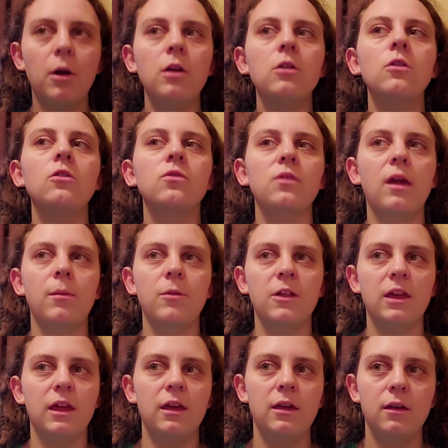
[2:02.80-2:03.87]
partner's
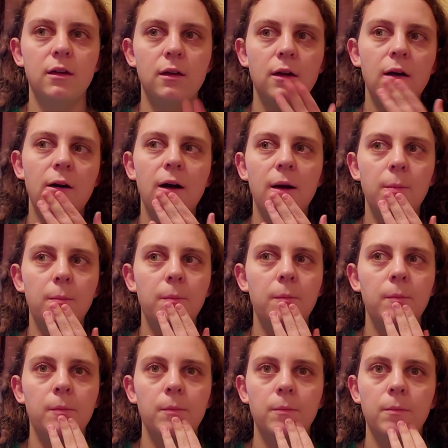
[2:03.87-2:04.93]
family
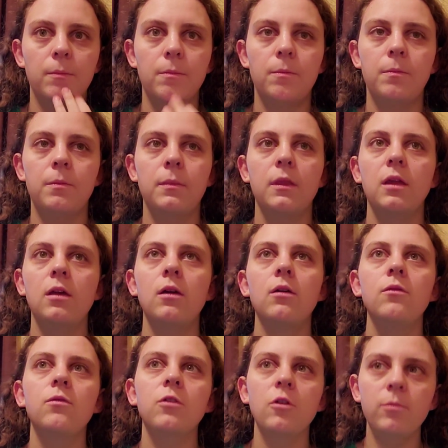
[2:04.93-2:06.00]

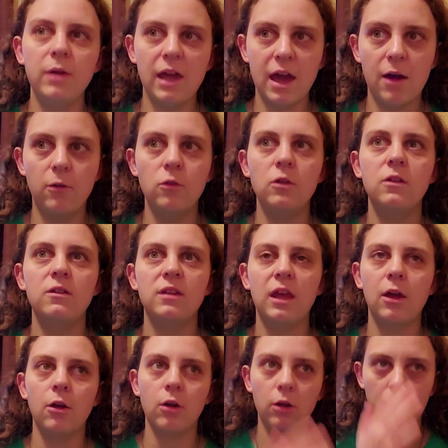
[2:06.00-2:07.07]
flew me out to
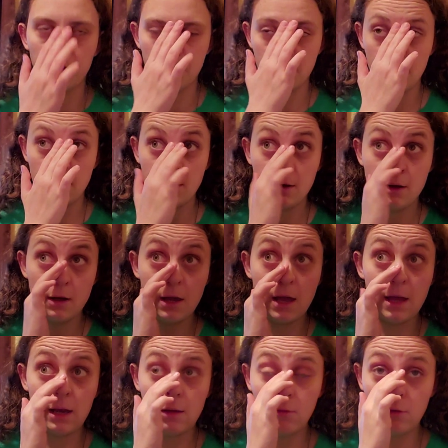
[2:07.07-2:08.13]
see her,
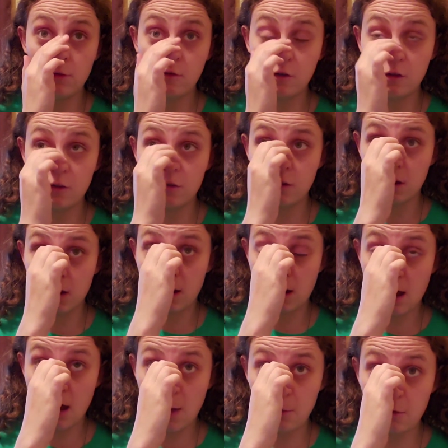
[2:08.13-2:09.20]
and it was just
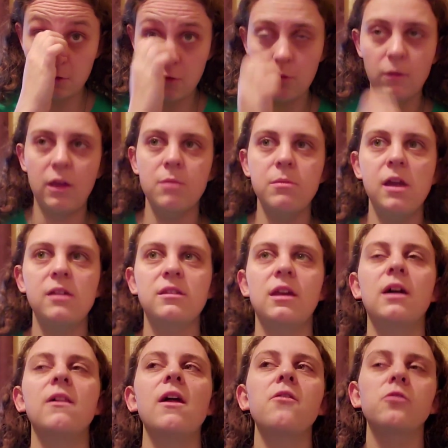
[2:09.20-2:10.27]
absolutely
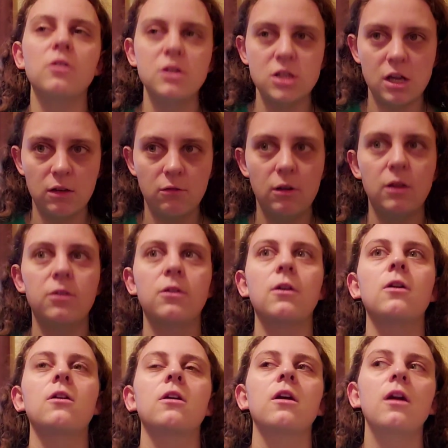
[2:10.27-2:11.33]
amazing. I left on January
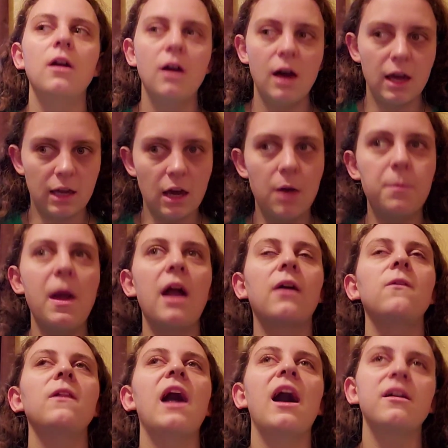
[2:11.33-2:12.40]
3rd. I got
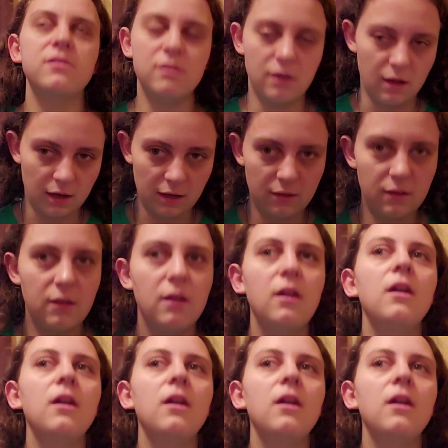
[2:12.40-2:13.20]
back last night,